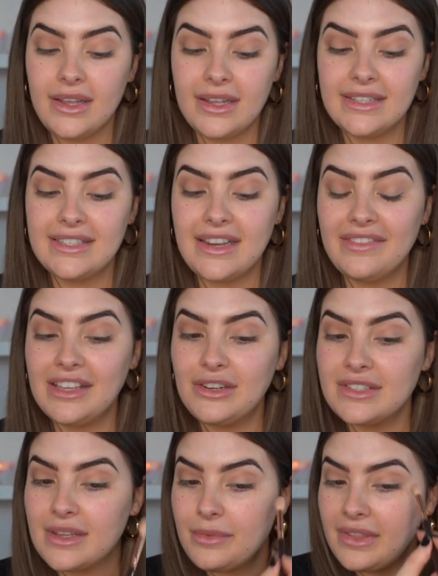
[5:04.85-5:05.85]
it's definitely
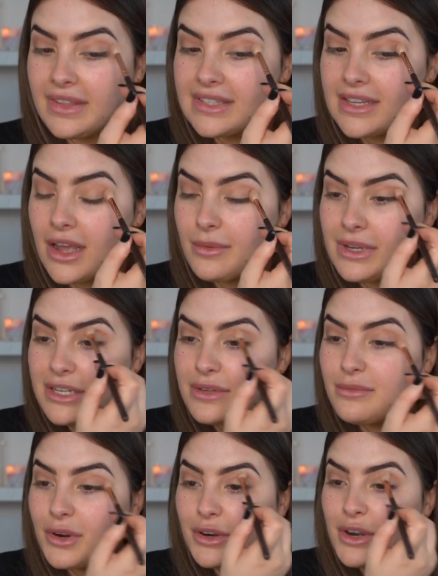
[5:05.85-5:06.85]
not something that's coming
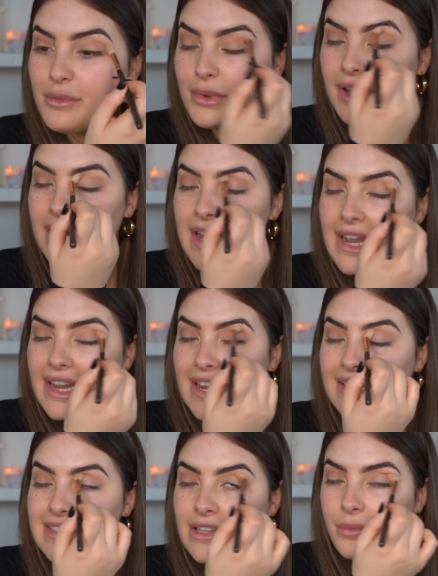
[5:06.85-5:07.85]
tomorrow, but
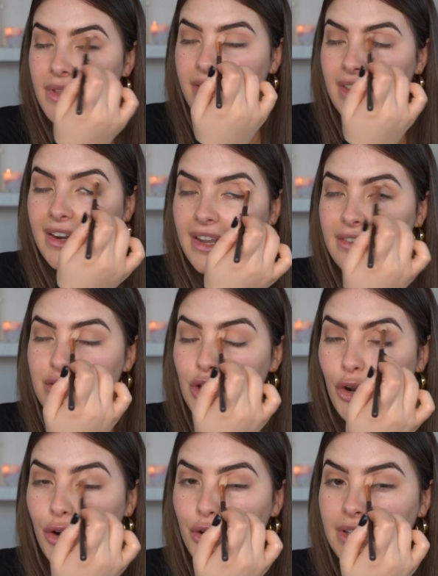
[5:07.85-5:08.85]
it's something that I have
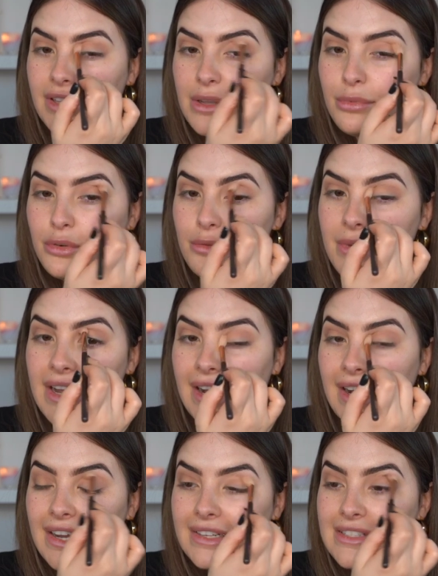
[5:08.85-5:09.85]
totally put my
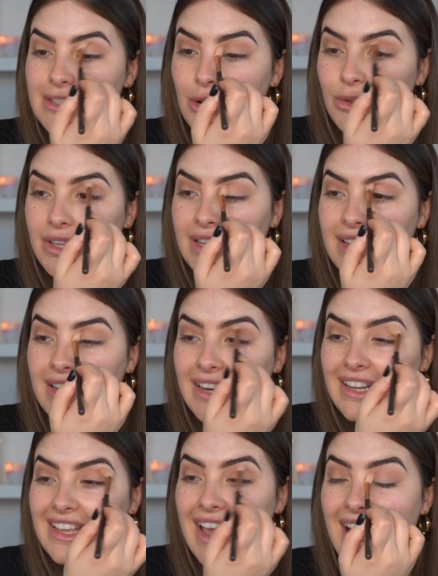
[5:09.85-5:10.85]
heart and soul in, and
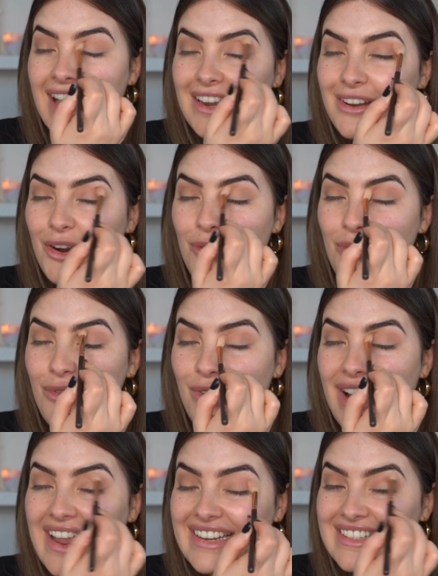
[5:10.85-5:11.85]
I cannot
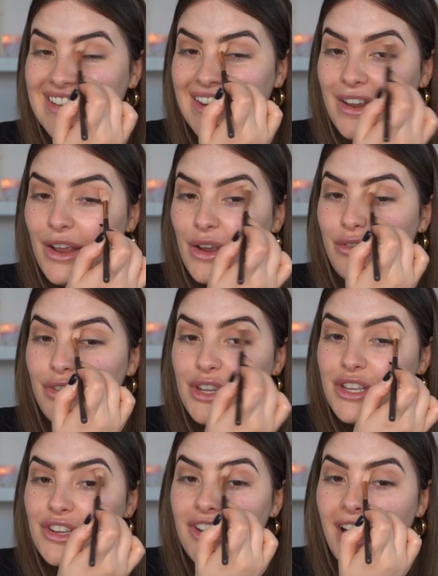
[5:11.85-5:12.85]
wait for
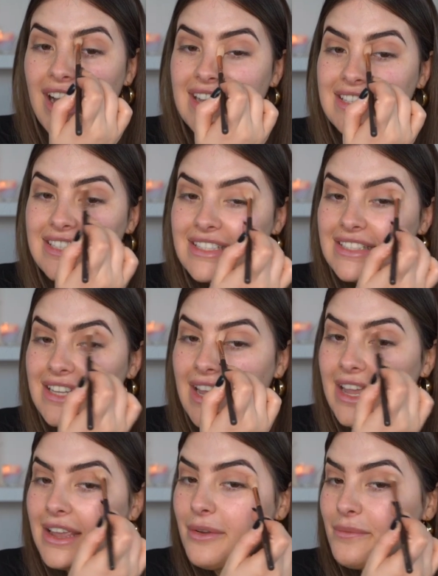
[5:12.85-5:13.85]
you guys to
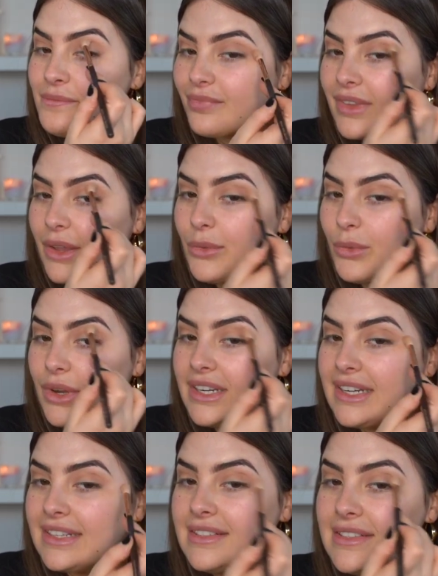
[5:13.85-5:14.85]
see what
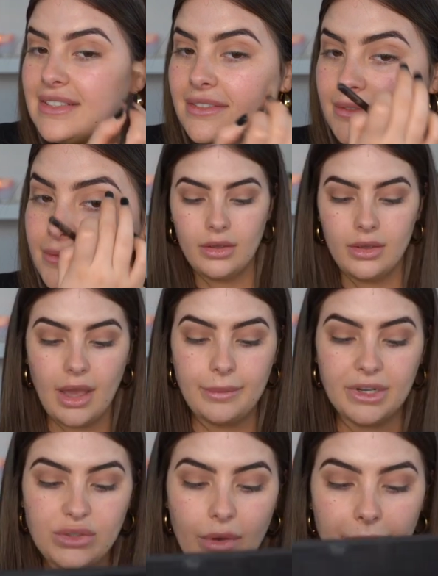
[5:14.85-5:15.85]
it is. I'm
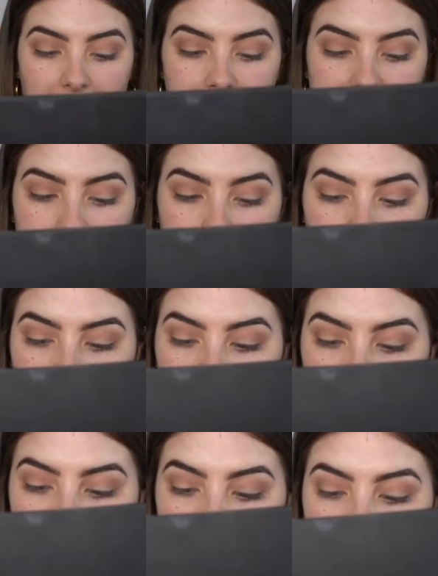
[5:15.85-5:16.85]
going to swap palettes and
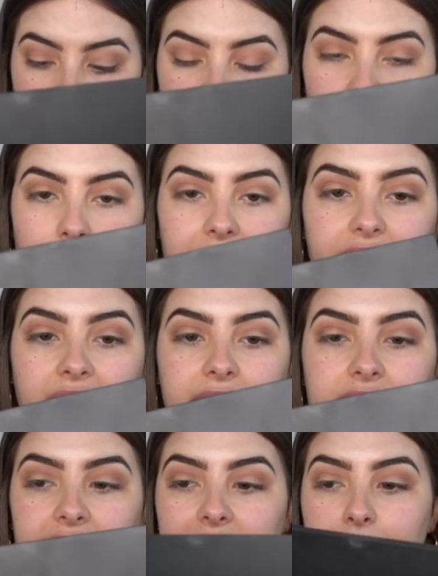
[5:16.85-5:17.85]
go in with the
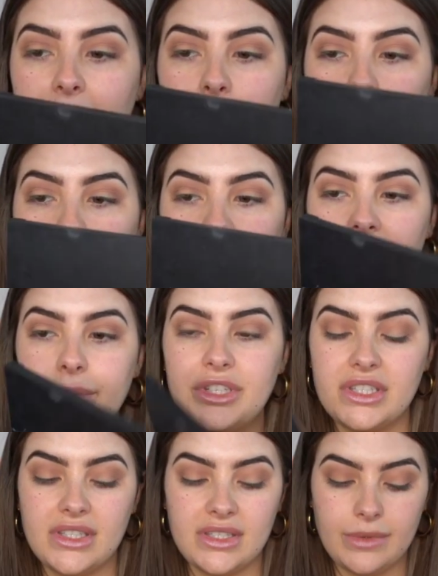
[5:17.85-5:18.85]
25D by Morphe,
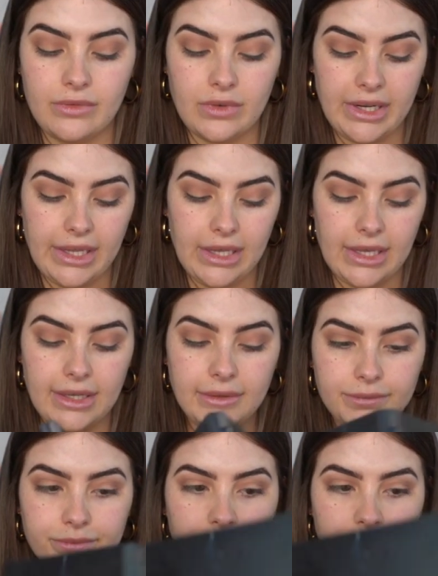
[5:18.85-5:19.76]
which is this one right here.